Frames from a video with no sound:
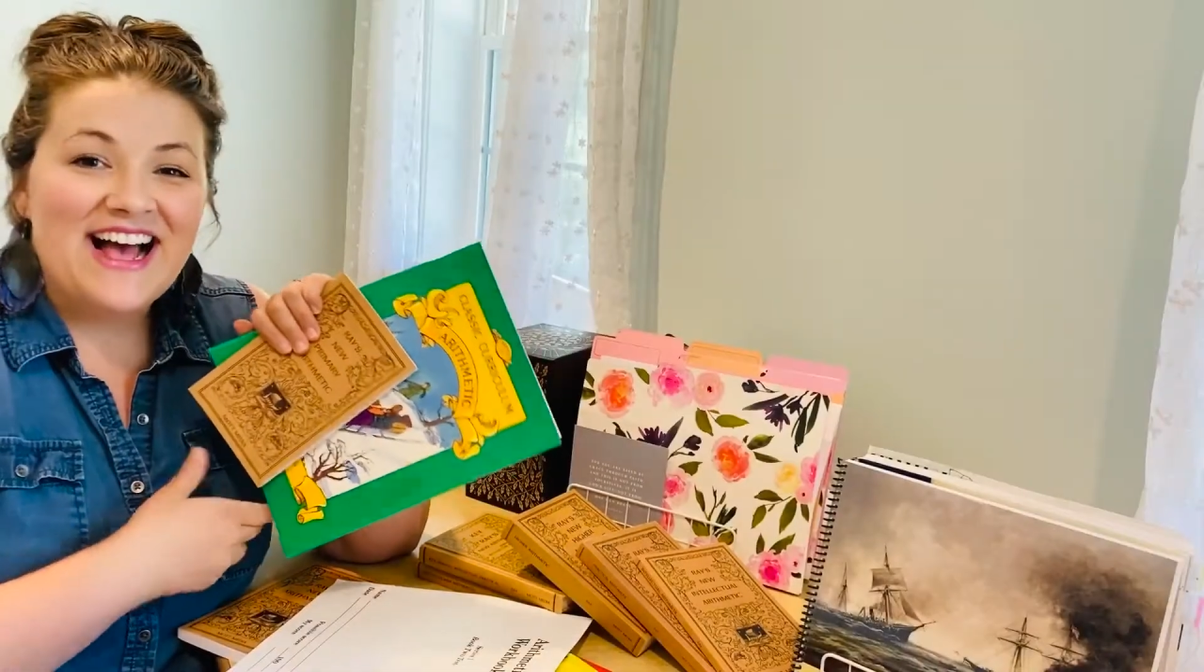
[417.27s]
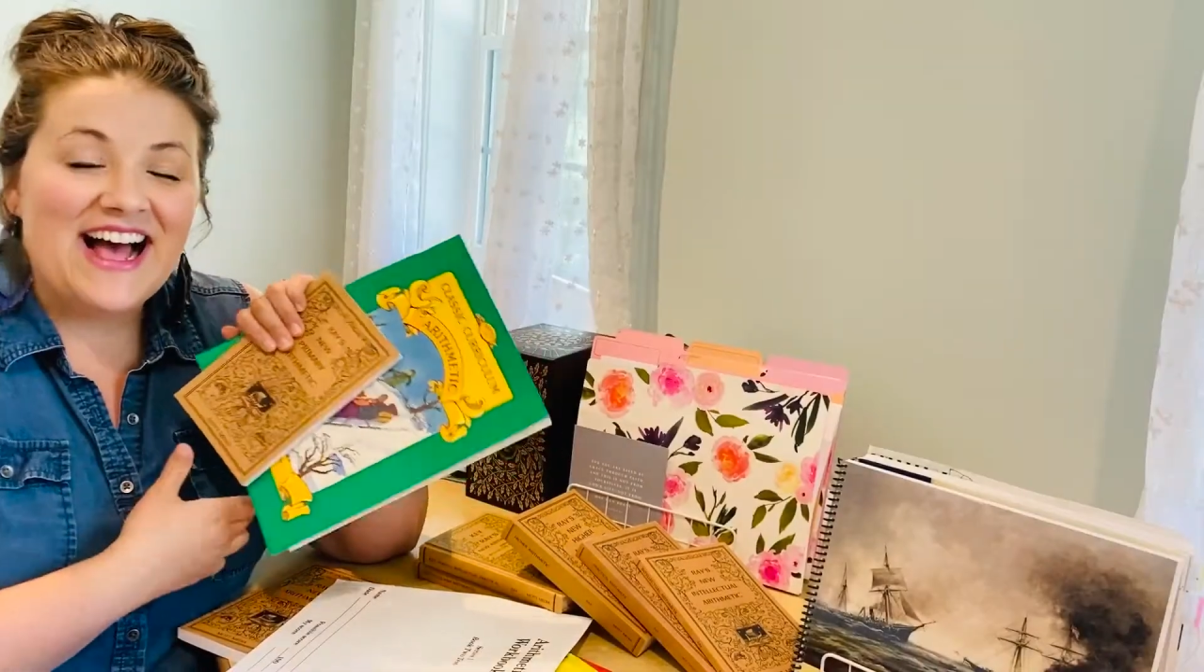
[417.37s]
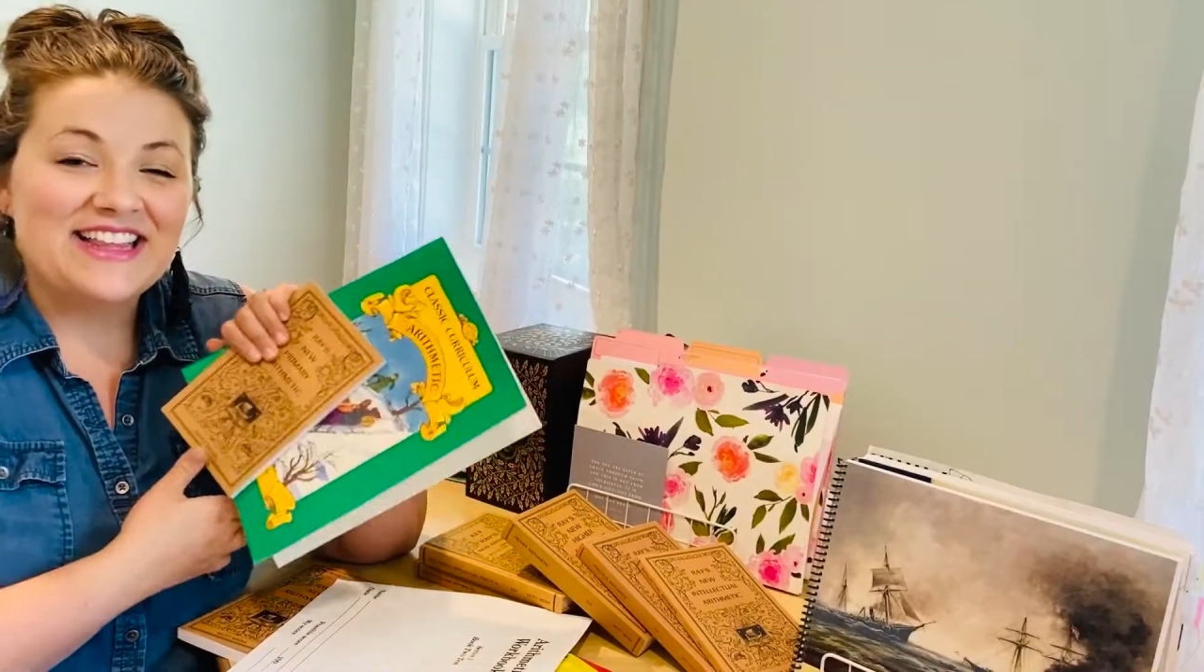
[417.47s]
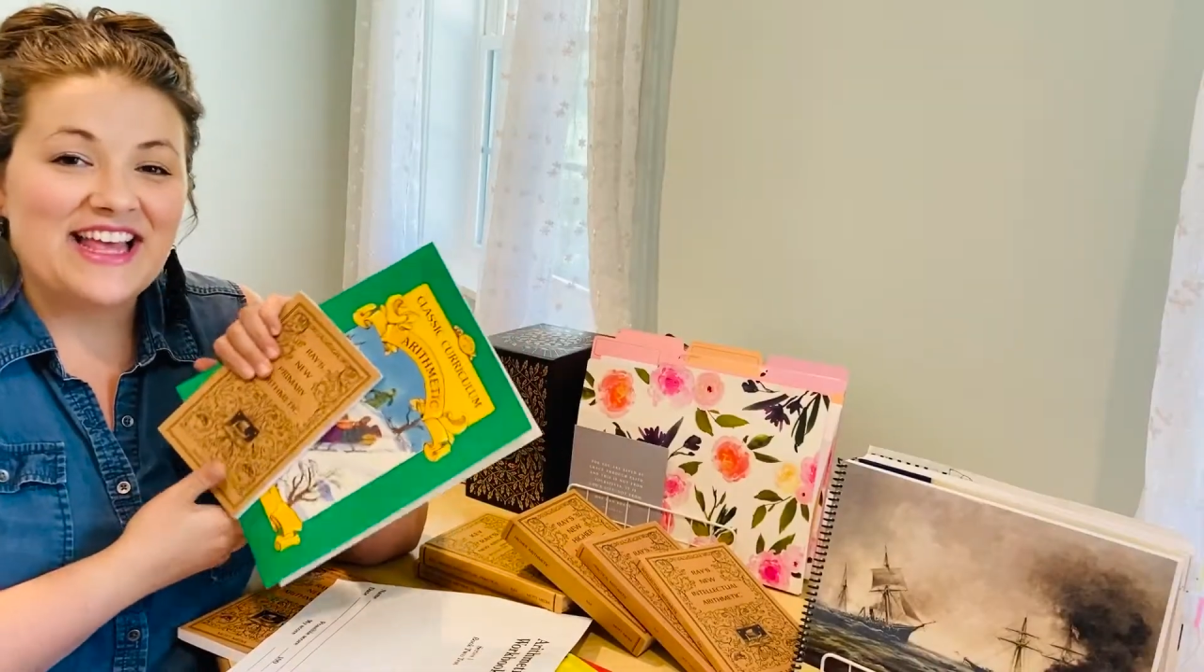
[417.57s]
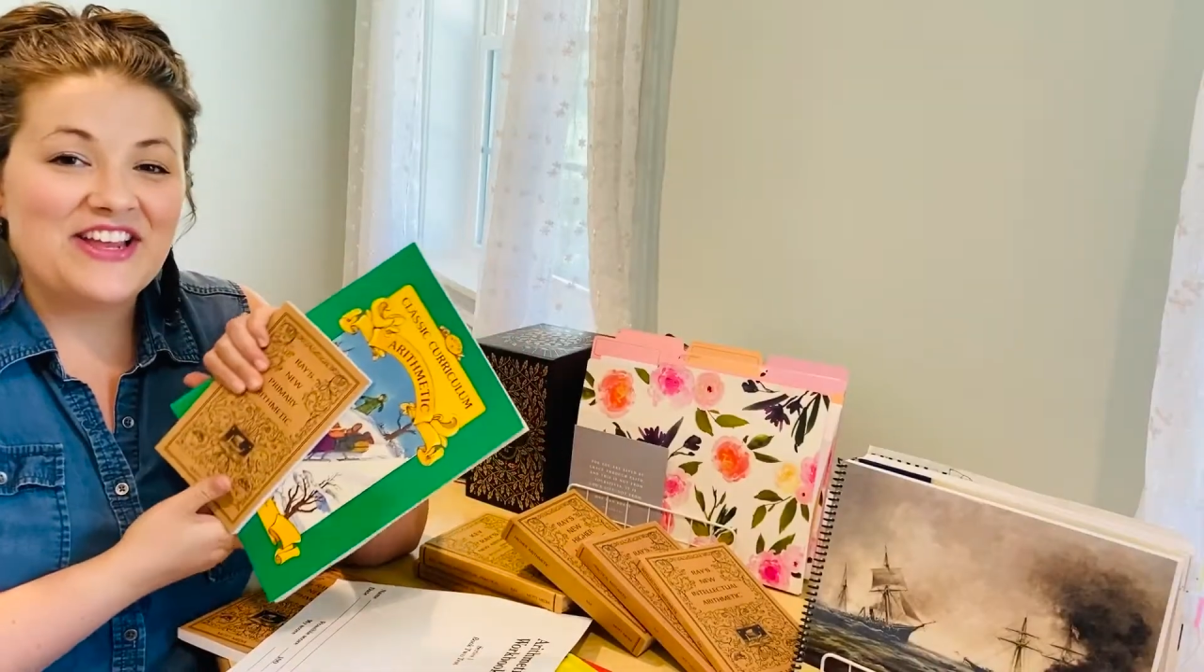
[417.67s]

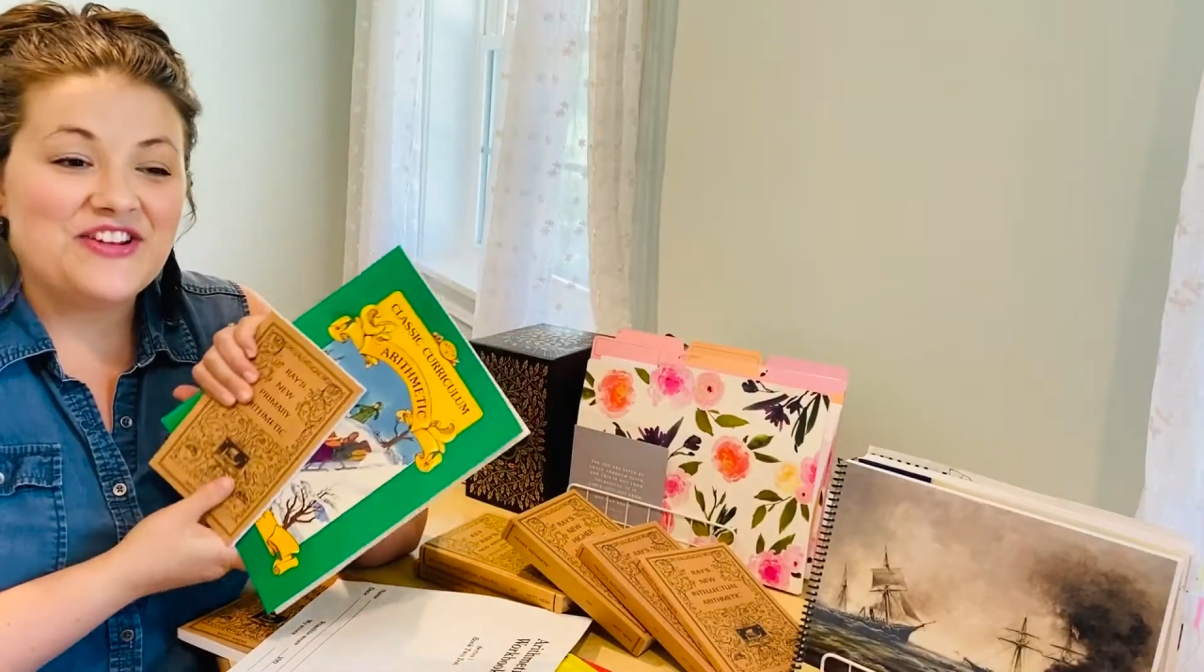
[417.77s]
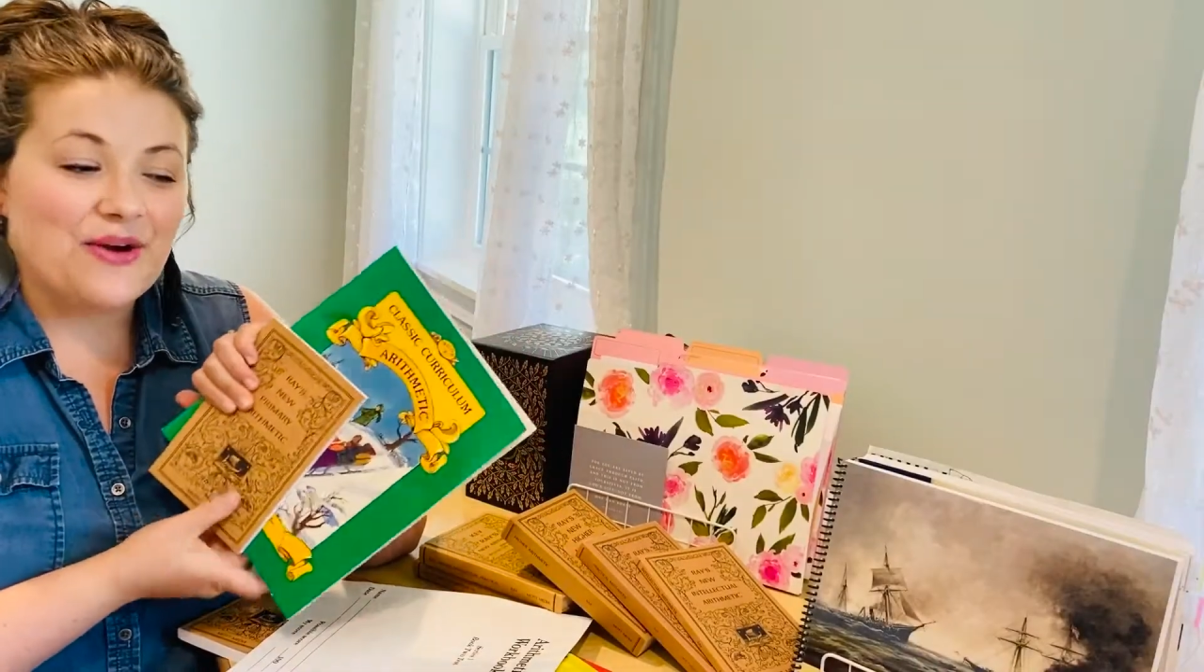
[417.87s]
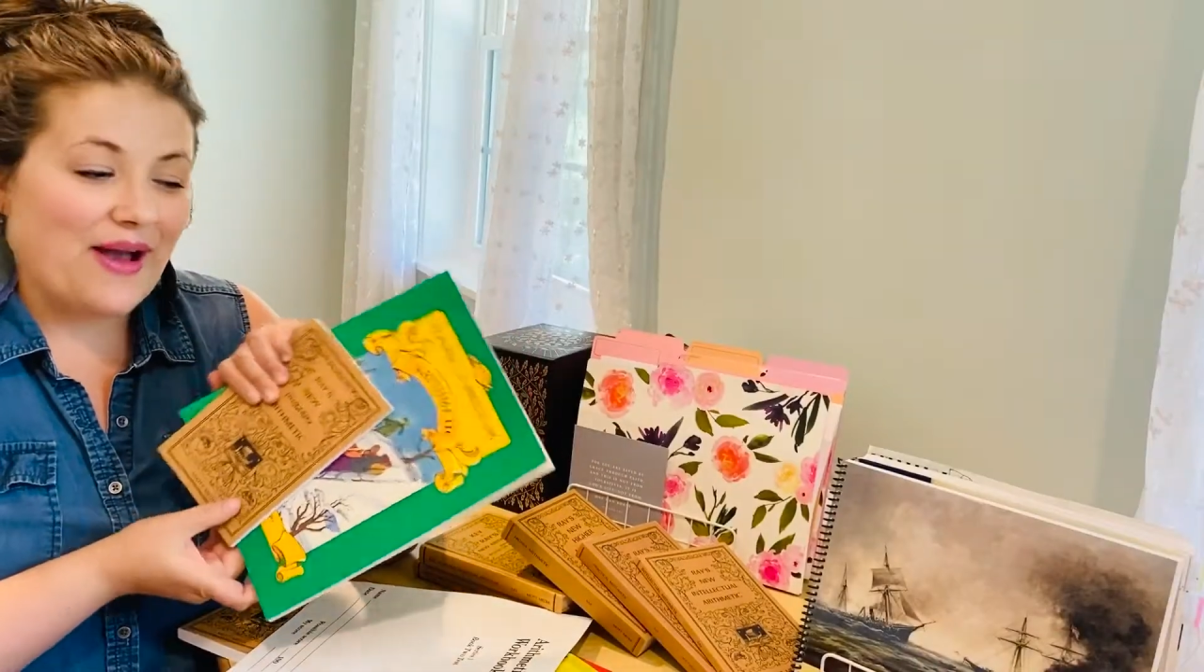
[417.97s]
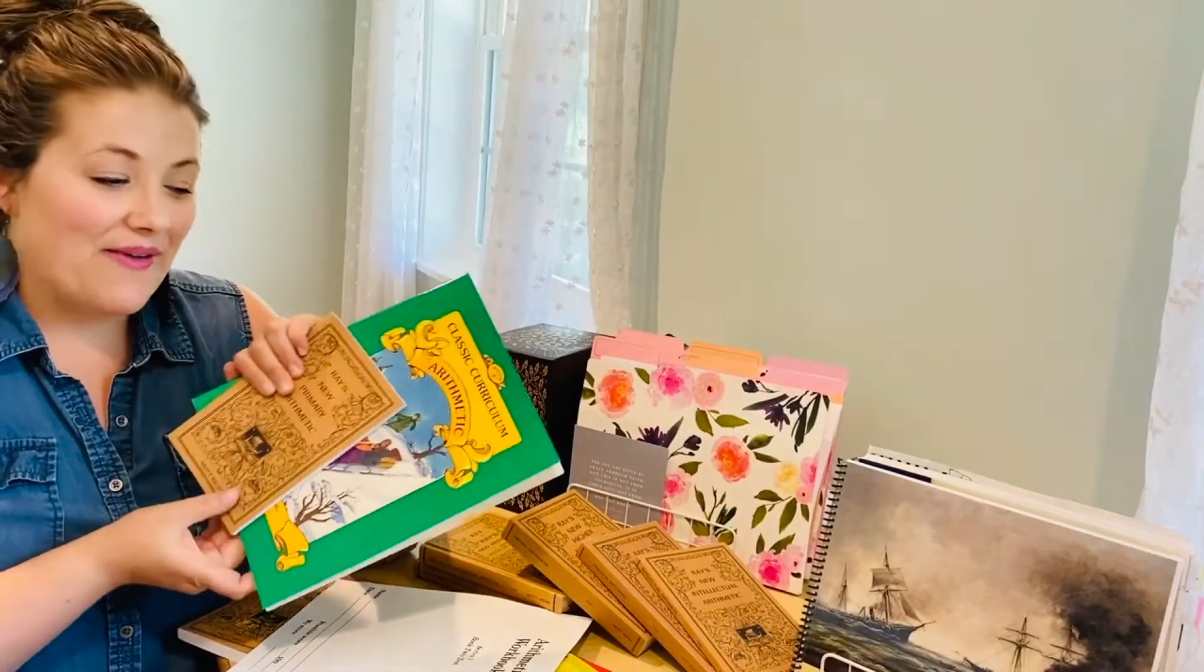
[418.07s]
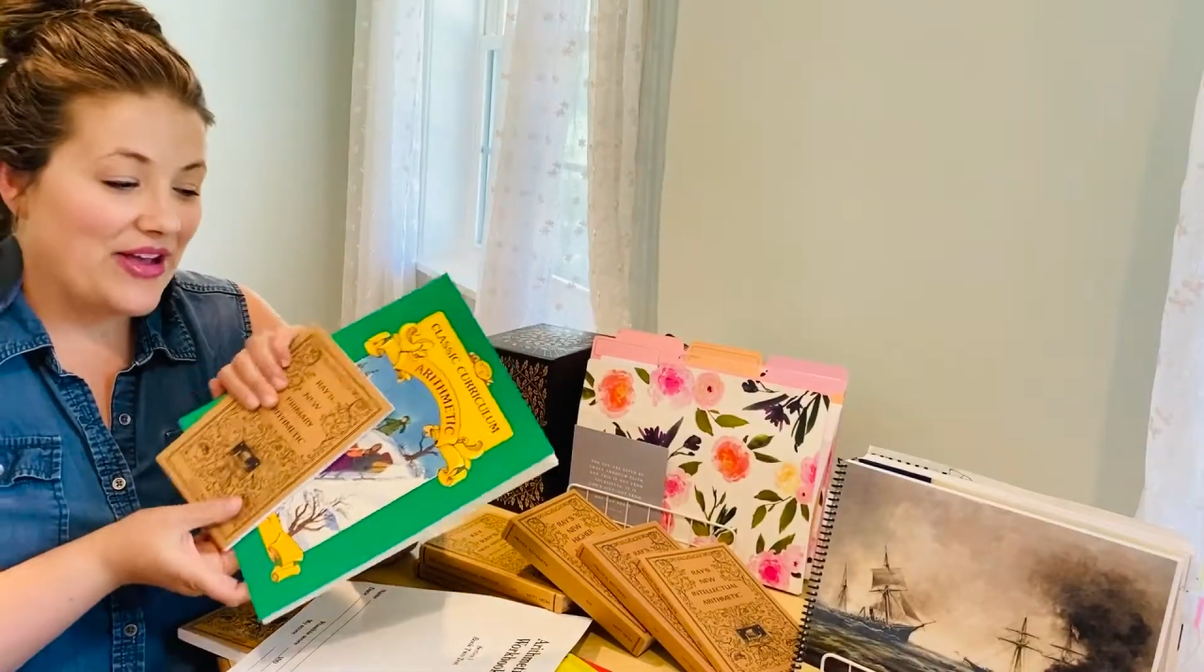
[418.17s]
I'll let you know how